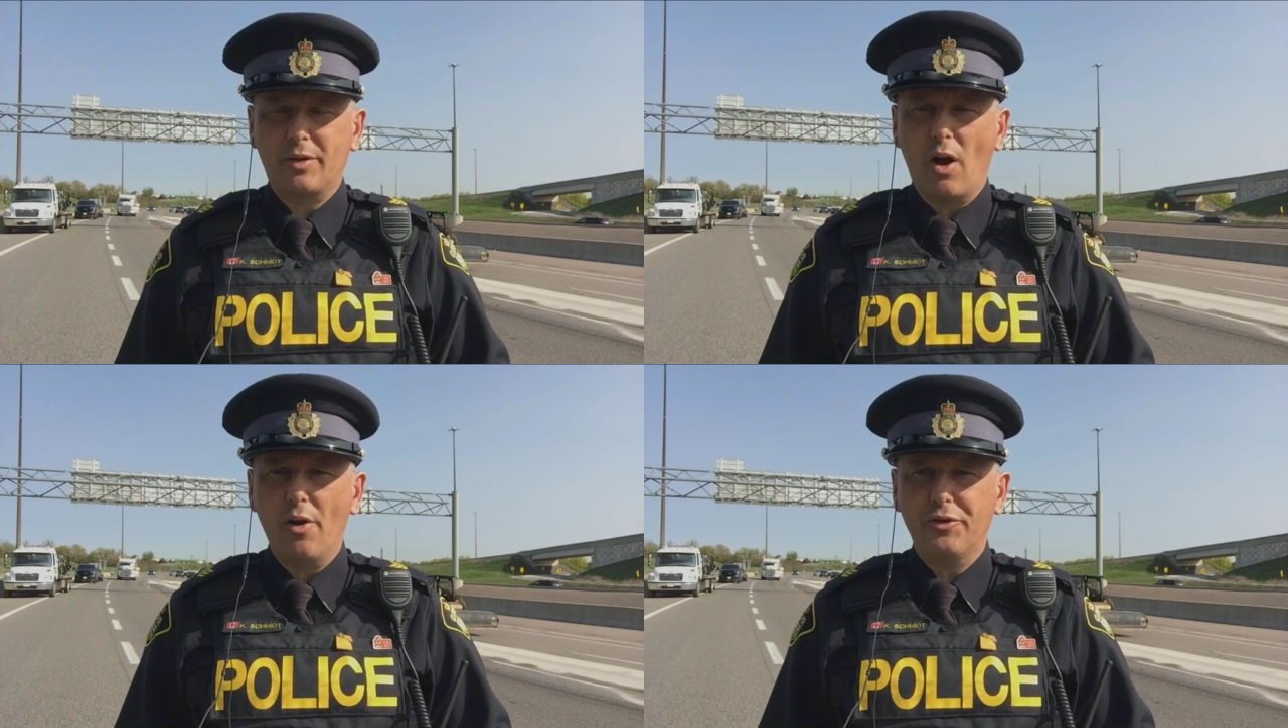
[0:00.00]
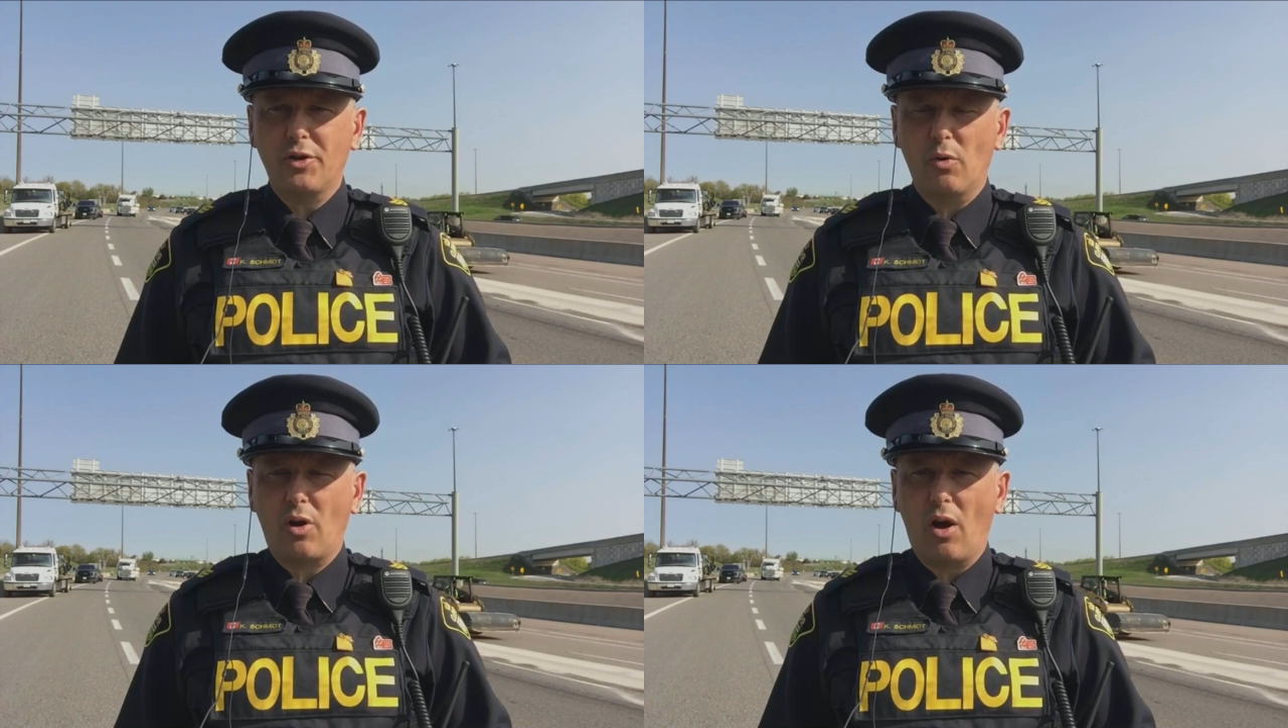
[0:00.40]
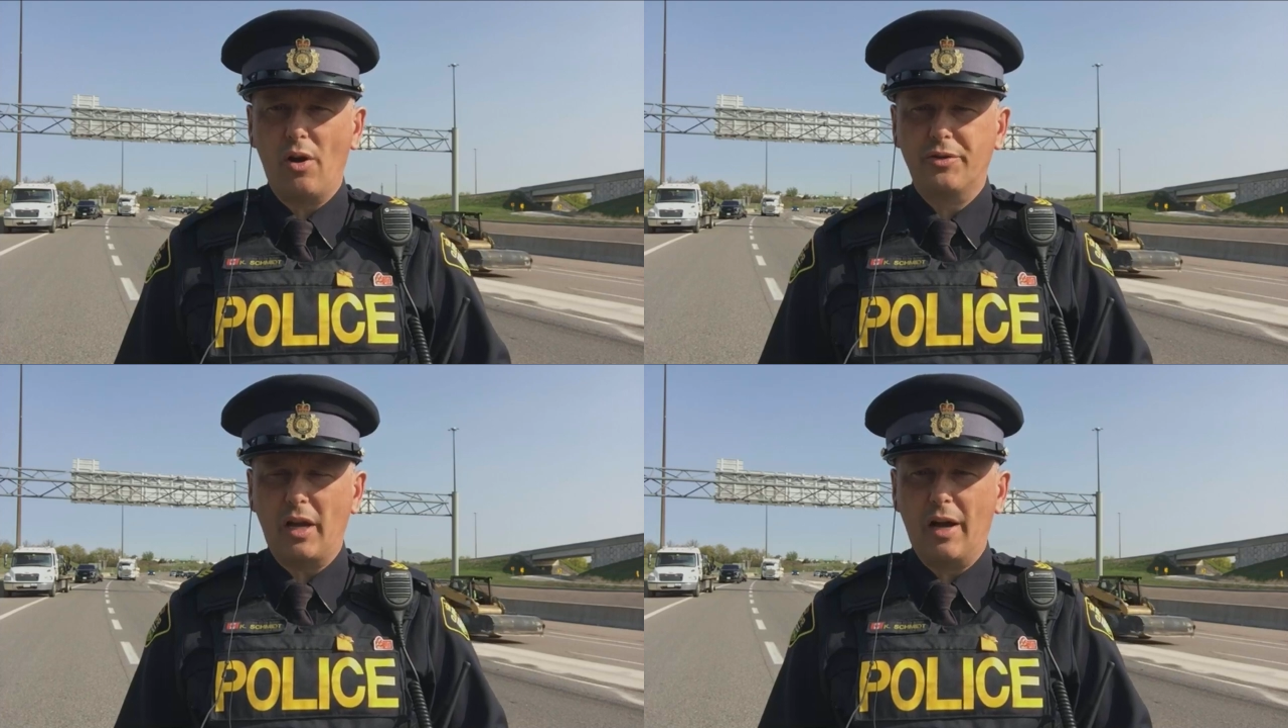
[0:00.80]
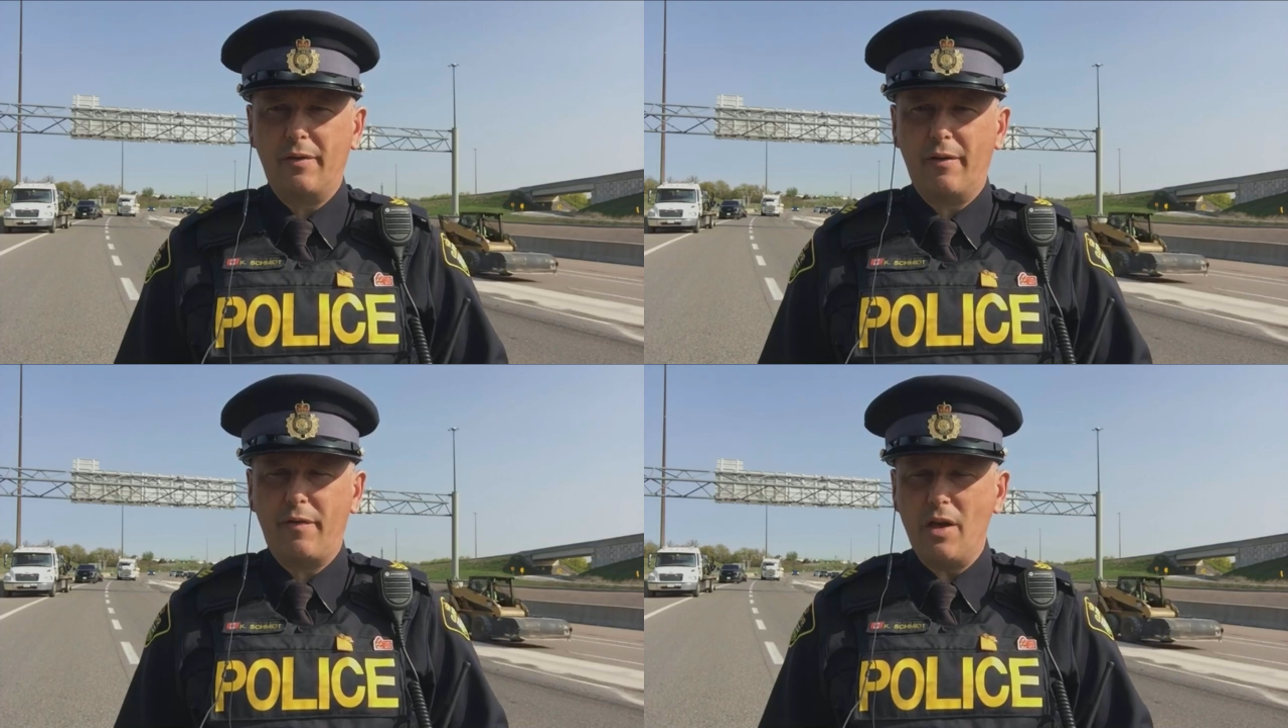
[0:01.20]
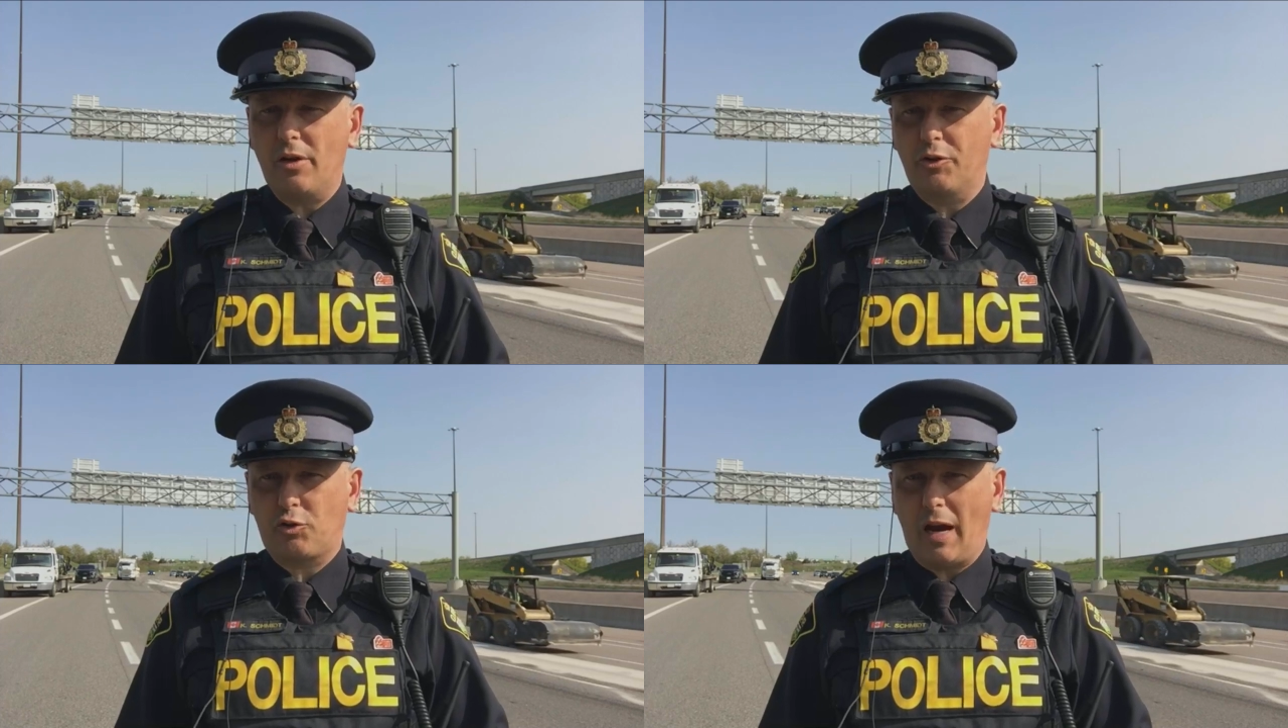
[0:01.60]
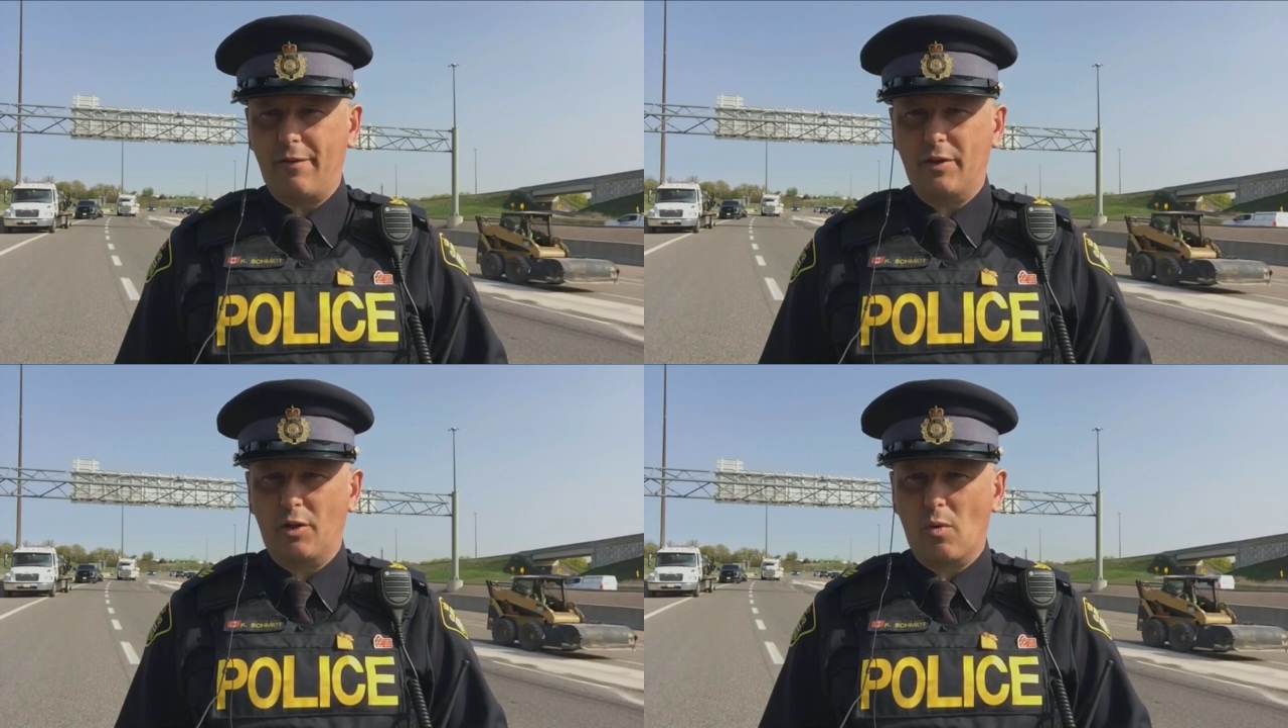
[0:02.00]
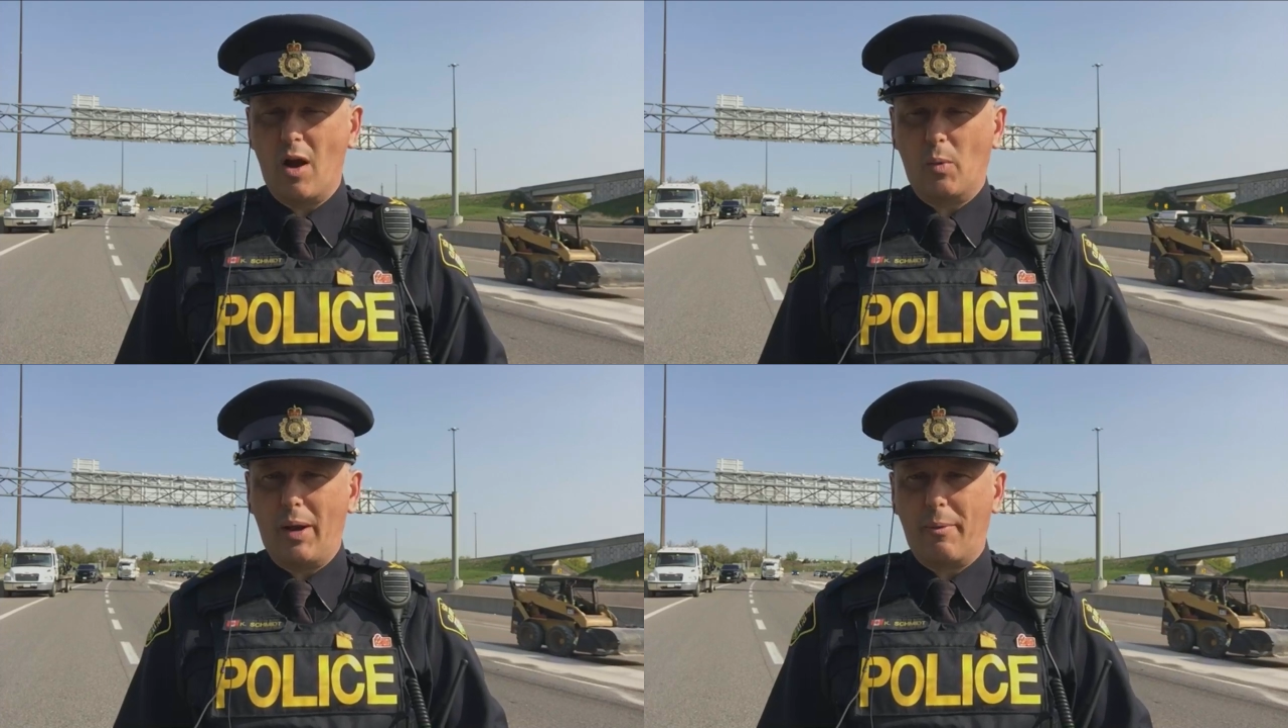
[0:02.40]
also calls of a vehicle traveling the wrong way.